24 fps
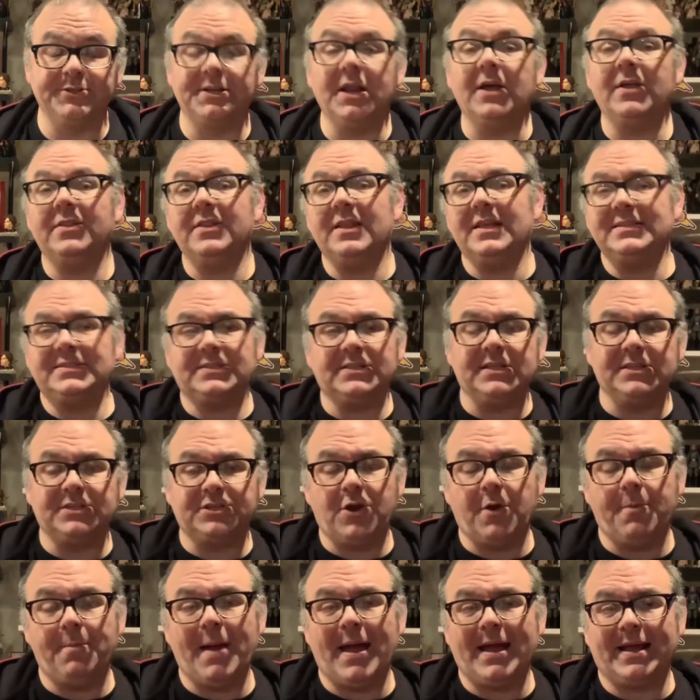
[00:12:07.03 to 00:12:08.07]
Now, let's
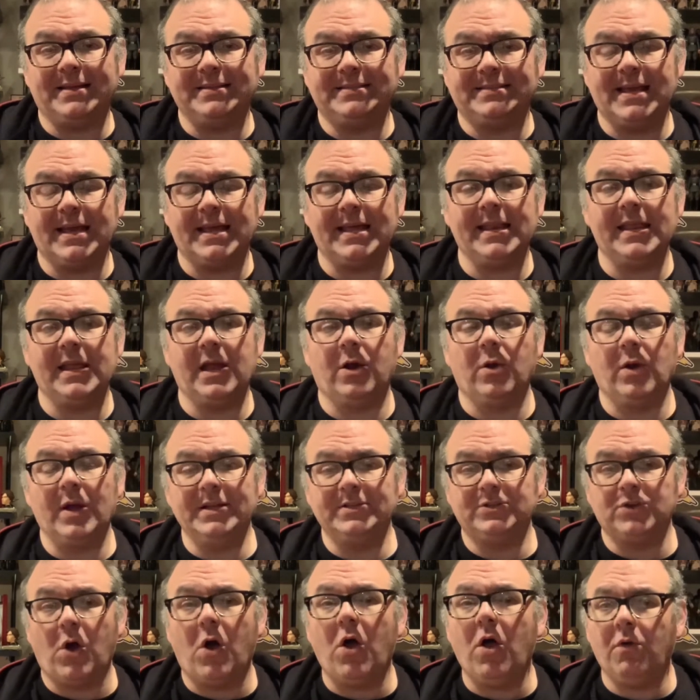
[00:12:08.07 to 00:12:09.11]
go back a second here.
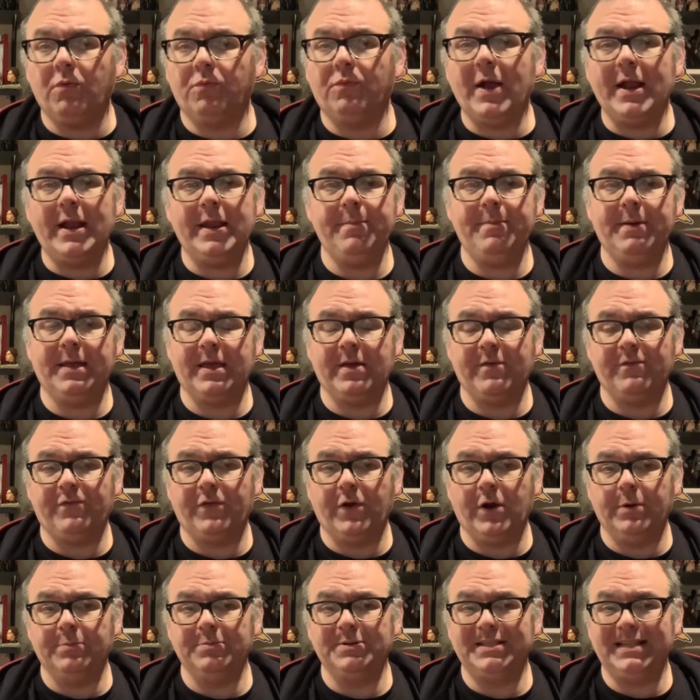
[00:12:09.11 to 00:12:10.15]
It's already been
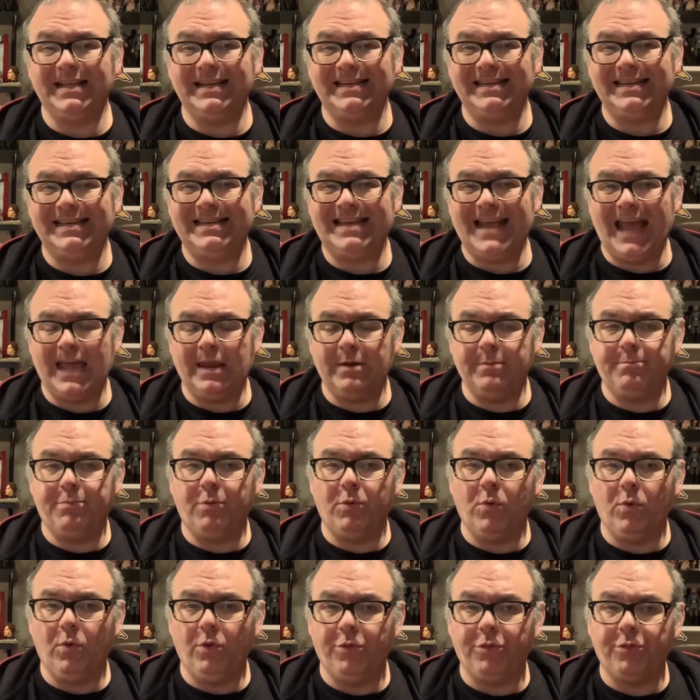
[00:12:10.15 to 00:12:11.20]
confirmed that
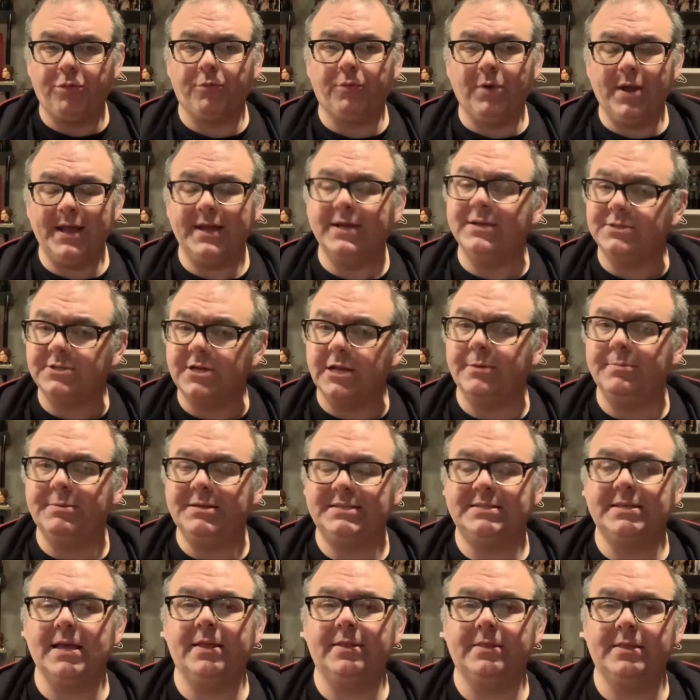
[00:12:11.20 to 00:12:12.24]
Deadpool 3 is going to be
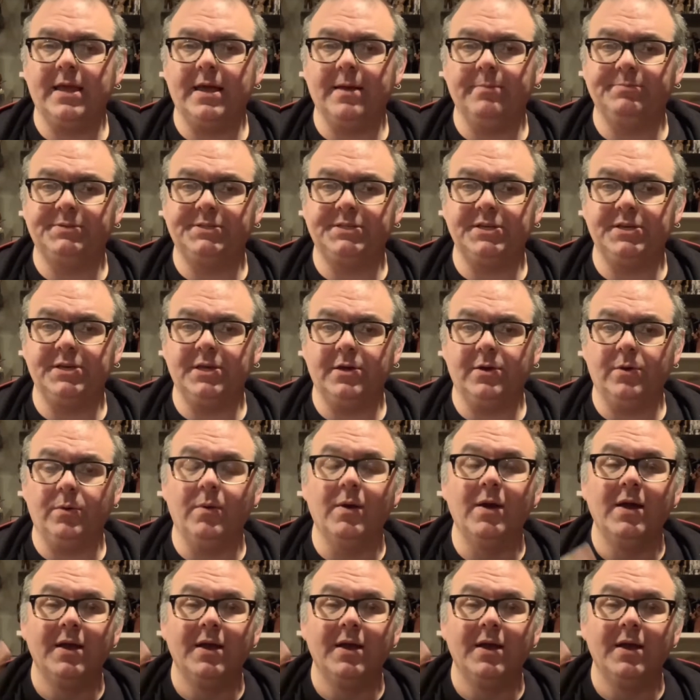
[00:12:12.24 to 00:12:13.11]
set in the MCU.